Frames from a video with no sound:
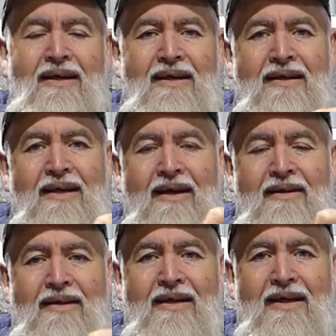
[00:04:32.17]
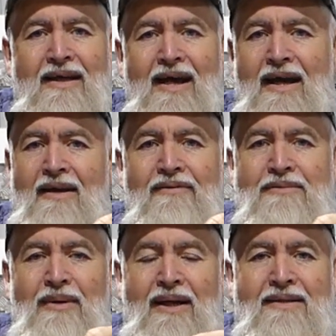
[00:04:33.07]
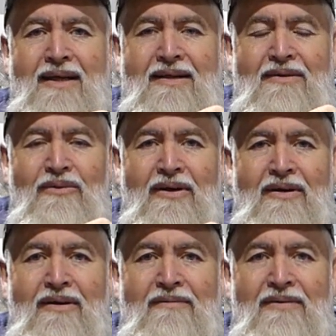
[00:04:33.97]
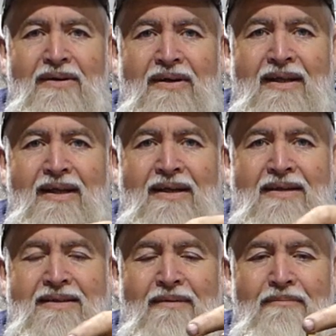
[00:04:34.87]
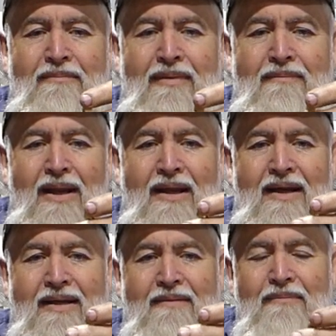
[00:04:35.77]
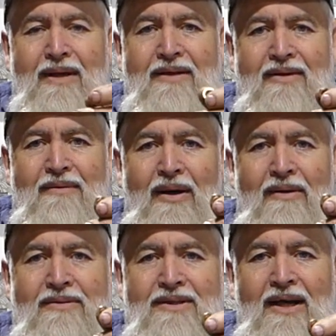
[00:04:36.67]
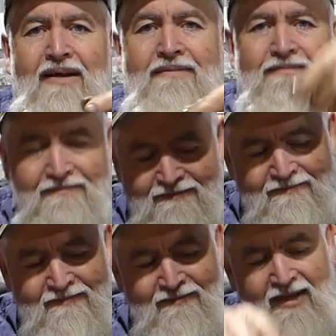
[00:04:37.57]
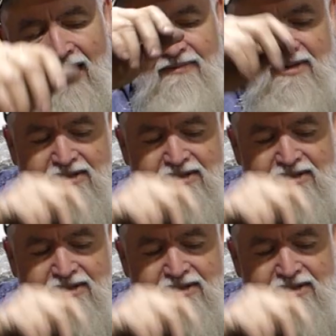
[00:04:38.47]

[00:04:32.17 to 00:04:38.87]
you know that you get the AF spanners out to work on a Fergie, then there's some bloody metric bolts. So, over the